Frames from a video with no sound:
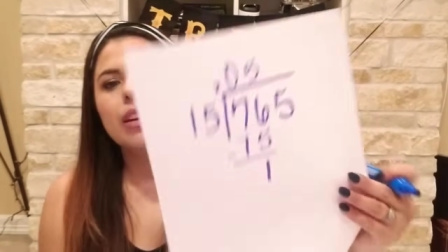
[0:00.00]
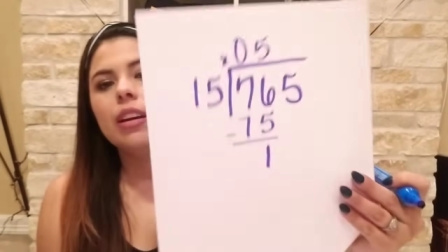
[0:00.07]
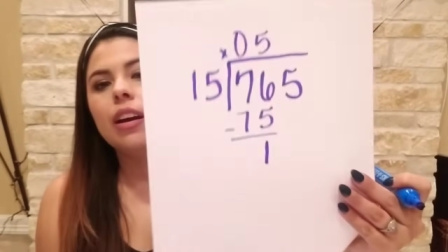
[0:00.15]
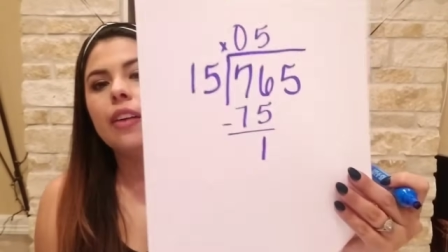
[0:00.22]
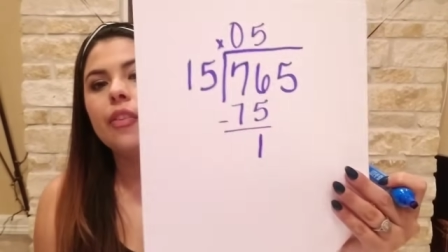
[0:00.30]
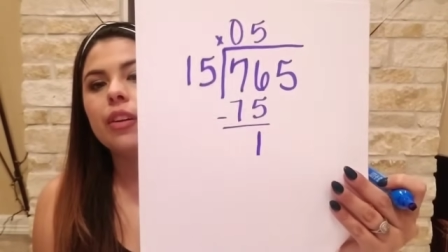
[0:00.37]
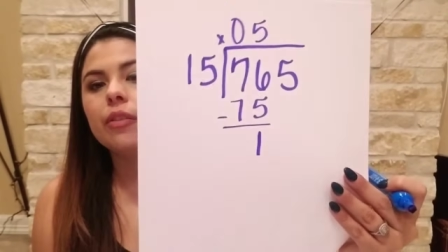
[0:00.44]

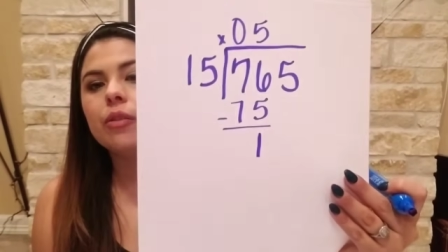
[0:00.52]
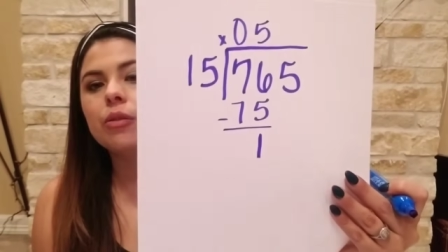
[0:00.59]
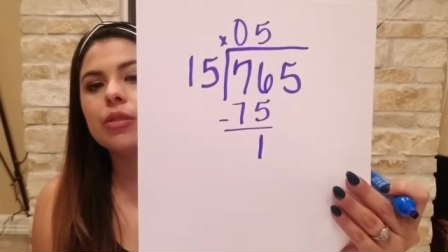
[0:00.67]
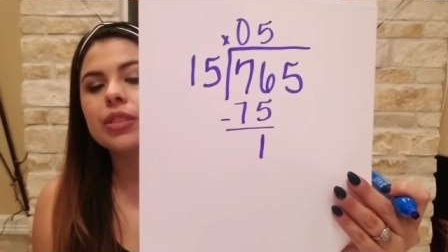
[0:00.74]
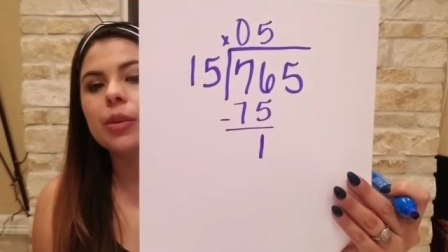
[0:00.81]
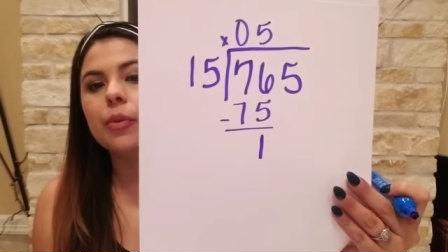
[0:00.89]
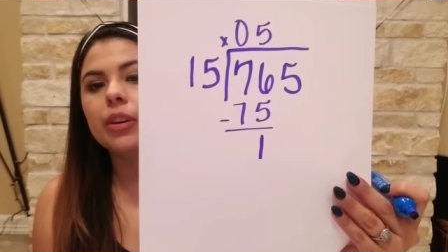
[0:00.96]
And then, of
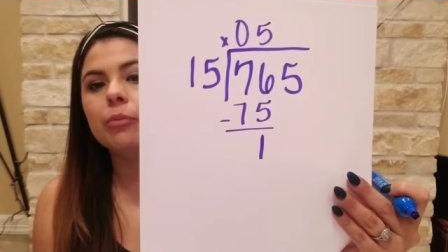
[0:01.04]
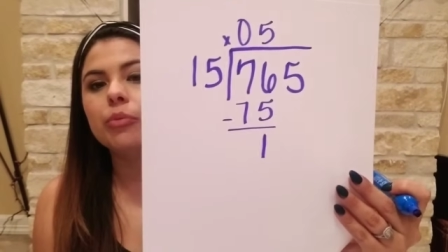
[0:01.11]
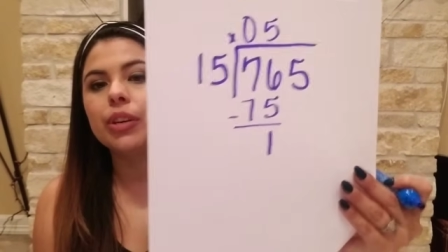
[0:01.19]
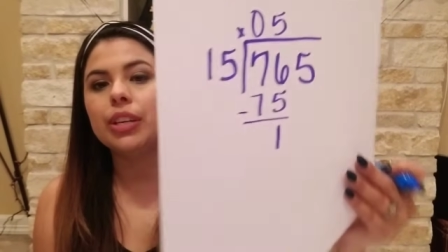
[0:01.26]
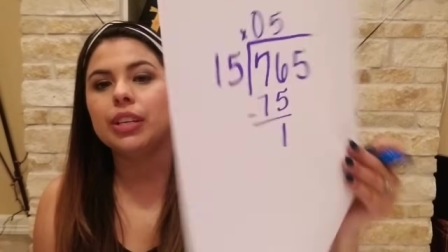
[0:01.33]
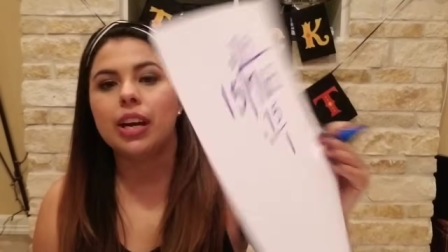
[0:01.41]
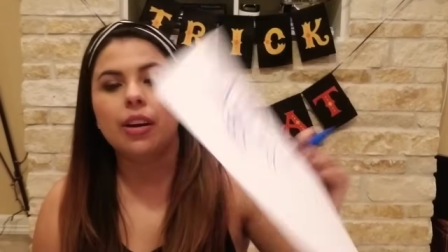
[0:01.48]
course, I want to
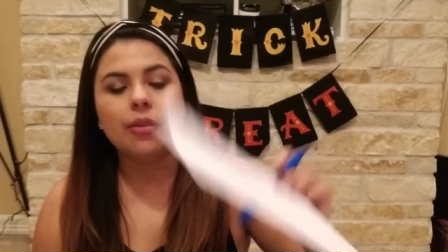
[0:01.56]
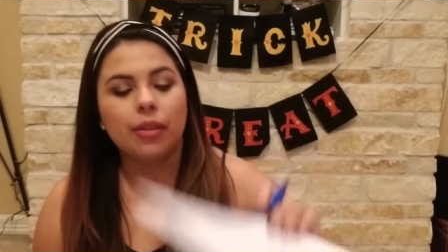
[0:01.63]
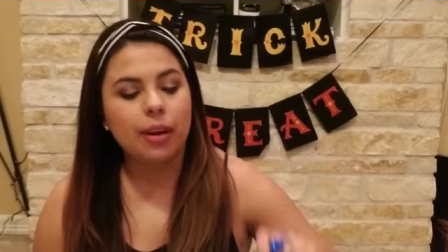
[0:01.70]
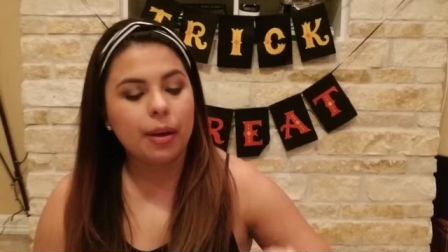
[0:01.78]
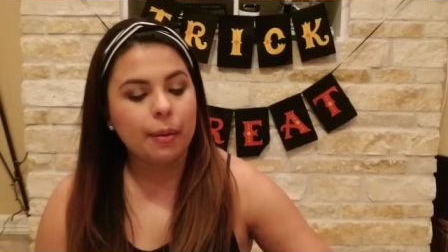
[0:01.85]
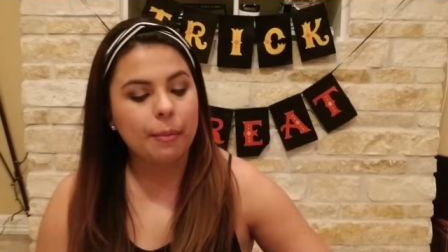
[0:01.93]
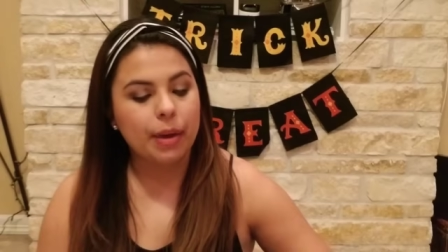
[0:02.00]
bring down
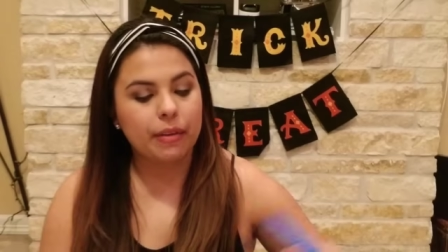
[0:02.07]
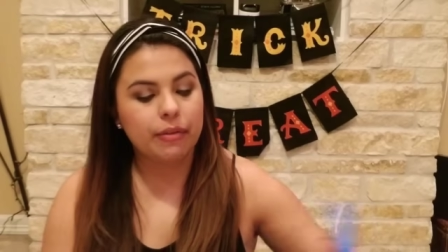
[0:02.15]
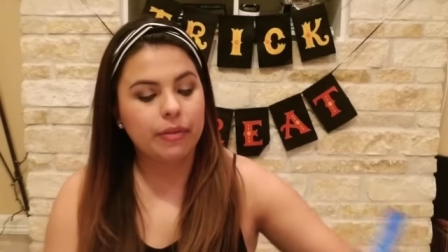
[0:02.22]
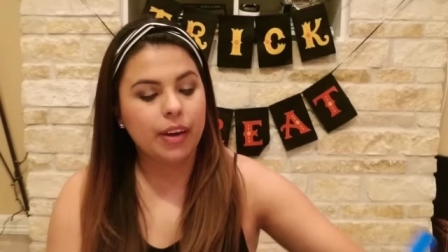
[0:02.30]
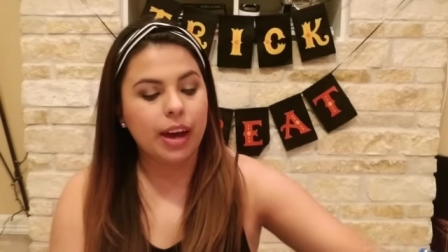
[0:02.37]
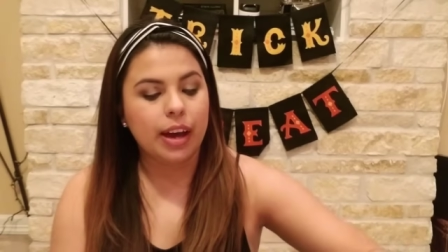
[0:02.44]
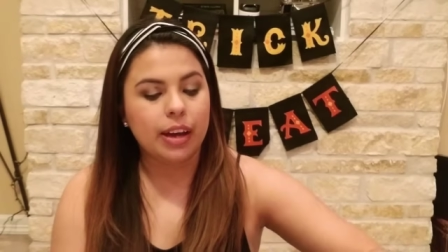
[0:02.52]
my
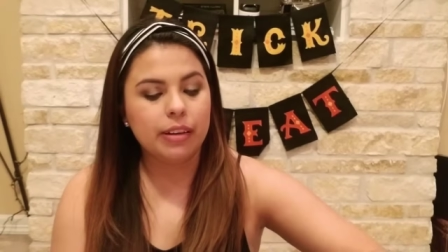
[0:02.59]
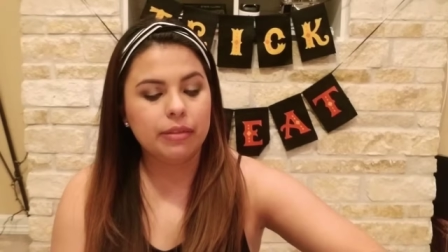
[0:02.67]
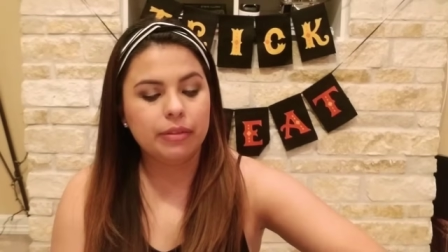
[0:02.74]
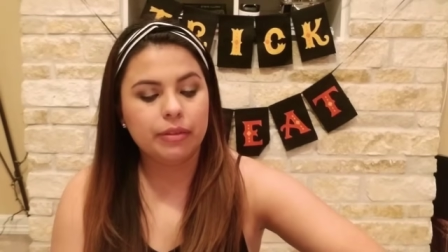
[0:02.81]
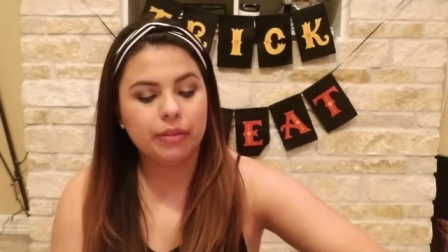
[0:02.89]
5.